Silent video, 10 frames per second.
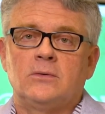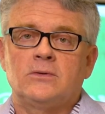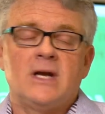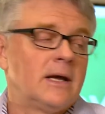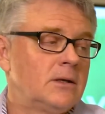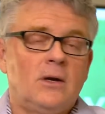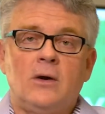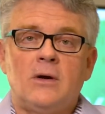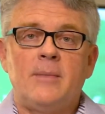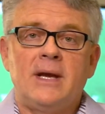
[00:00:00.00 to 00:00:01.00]
It's like,
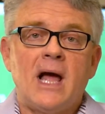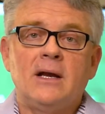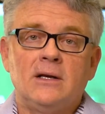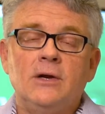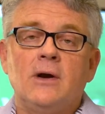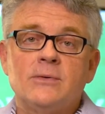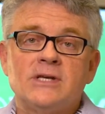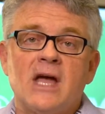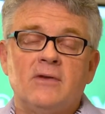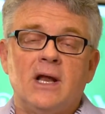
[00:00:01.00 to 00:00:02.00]
I
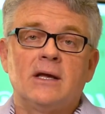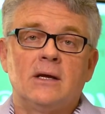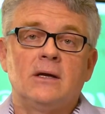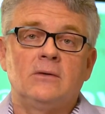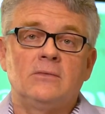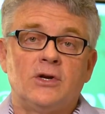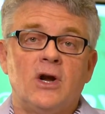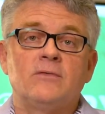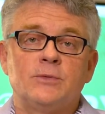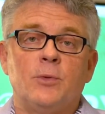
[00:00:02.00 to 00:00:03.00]
was having like a
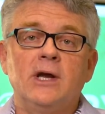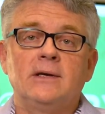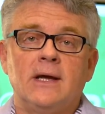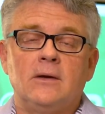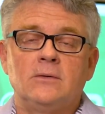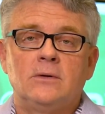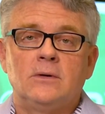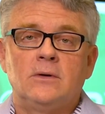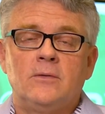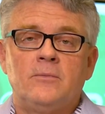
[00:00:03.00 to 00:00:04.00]
nervous breakdown.
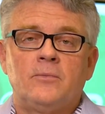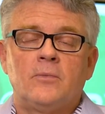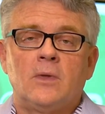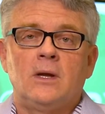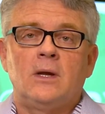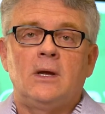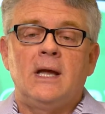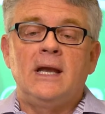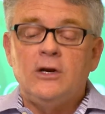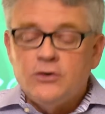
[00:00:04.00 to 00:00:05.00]

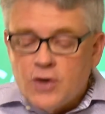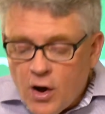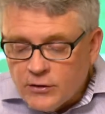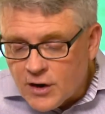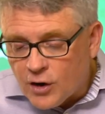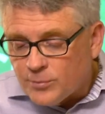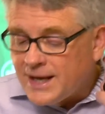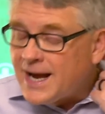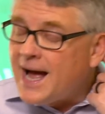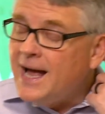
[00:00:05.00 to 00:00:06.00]
And it dawned on
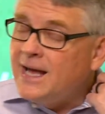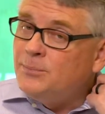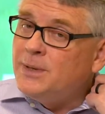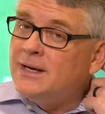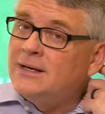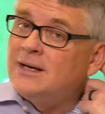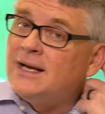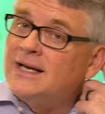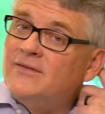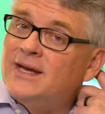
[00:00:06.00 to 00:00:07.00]
me, I had been
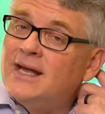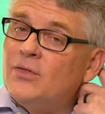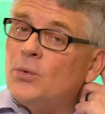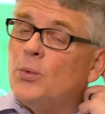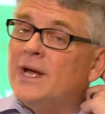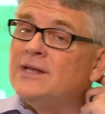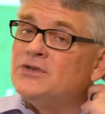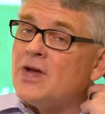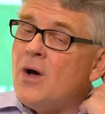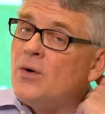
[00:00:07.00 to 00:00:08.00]
living in the red
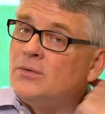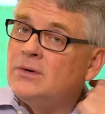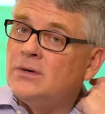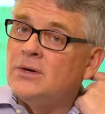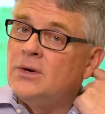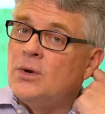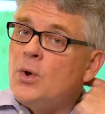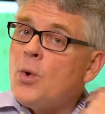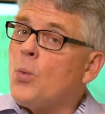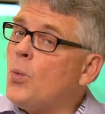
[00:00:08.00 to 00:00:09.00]
zone
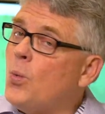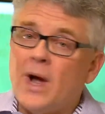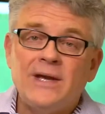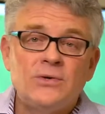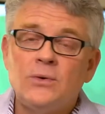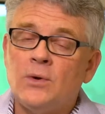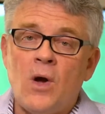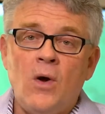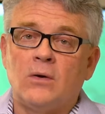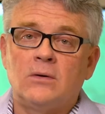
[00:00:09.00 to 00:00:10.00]
way too
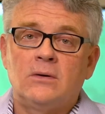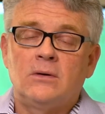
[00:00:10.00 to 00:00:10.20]
long.